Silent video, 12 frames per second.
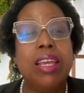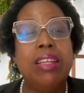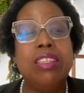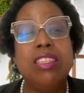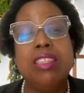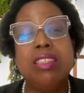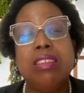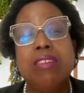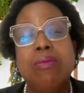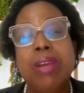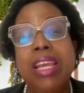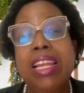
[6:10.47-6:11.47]
it's
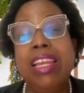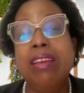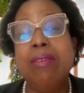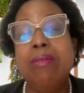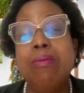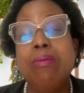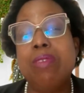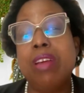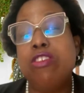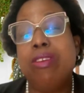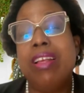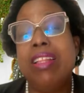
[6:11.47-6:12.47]
really
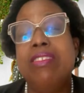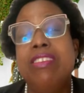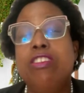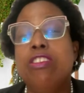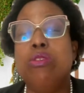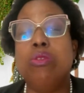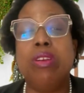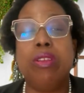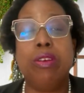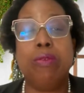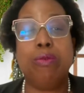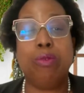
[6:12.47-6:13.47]
a transition to
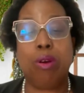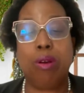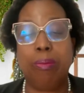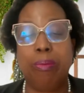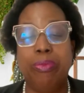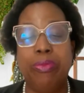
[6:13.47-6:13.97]
another form.